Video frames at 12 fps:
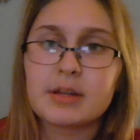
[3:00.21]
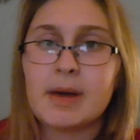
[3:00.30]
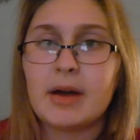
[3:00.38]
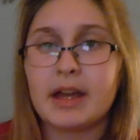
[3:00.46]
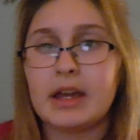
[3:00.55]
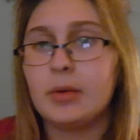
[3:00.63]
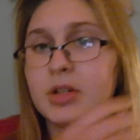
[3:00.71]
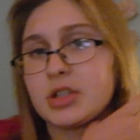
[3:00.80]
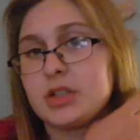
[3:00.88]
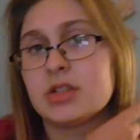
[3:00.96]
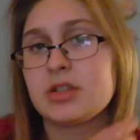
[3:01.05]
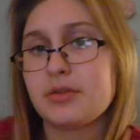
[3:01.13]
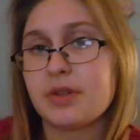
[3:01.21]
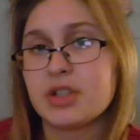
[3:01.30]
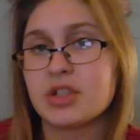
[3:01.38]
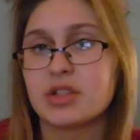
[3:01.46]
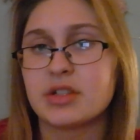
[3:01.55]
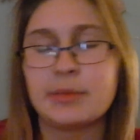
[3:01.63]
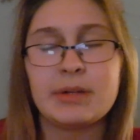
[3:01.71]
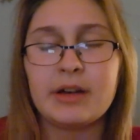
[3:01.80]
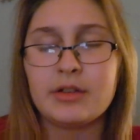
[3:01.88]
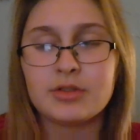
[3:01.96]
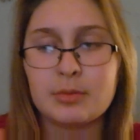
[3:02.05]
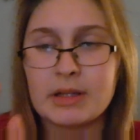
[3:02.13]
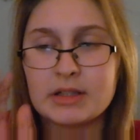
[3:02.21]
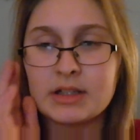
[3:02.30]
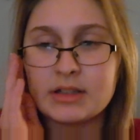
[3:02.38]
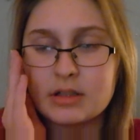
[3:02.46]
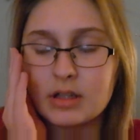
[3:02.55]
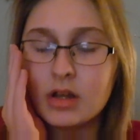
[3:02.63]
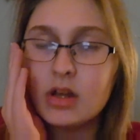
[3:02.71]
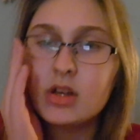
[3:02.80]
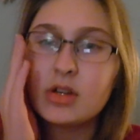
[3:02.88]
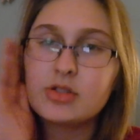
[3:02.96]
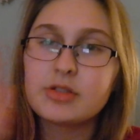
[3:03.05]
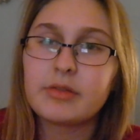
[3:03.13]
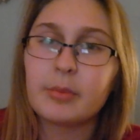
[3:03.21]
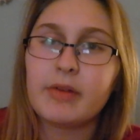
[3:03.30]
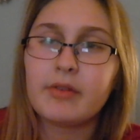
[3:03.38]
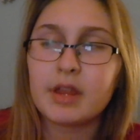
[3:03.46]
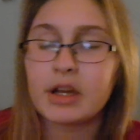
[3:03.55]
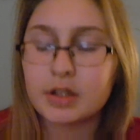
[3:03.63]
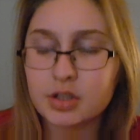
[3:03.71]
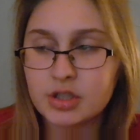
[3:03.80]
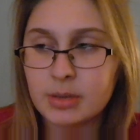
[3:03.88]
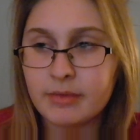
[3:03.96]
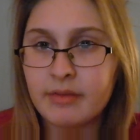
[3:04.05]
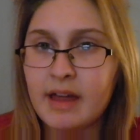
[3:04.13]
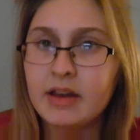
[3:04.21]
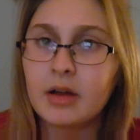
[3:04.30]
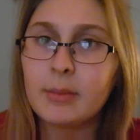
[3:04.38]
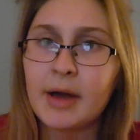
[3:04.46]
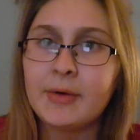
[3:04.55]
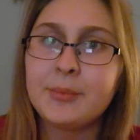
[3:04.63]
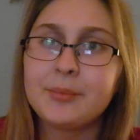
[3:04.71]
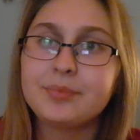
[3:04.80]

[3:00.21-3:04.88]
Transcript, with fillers: Know. I can't watch it because it's in French and the subtitles don't make sense. So I have to wait for the English dub of that to come out.